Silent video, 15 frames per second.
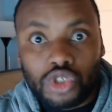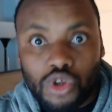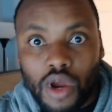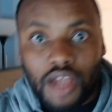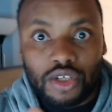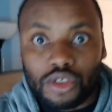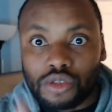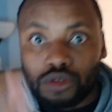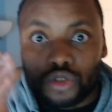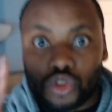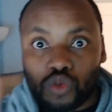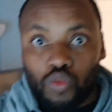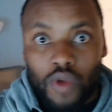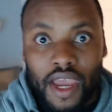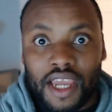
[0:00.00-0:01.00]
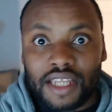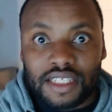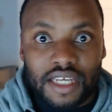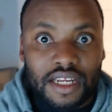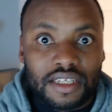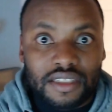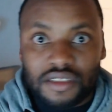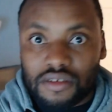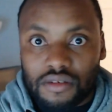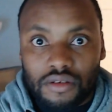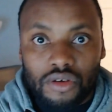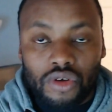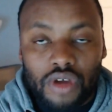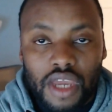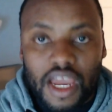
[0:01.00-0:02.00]
you trying to lose weight
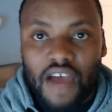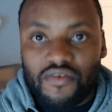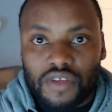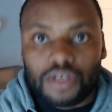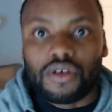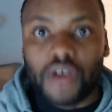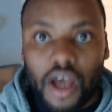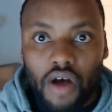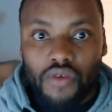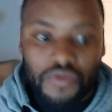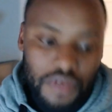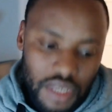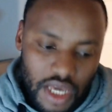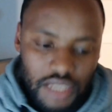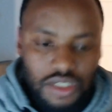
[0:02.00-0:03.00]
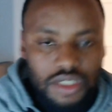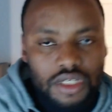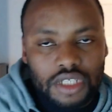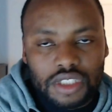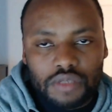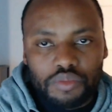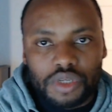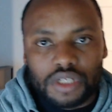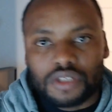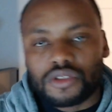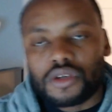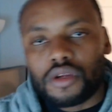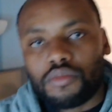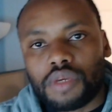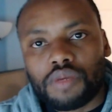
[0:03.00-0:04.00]
and looking after your health, yes,
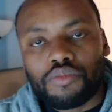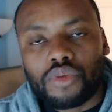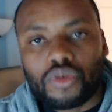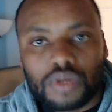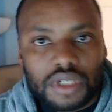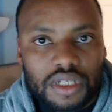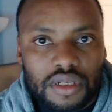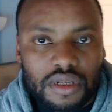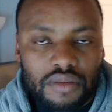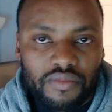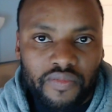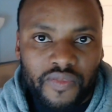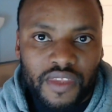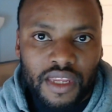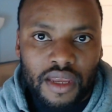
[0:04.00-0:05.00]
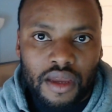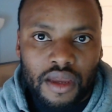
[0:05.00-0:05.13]
discipline is going to be important.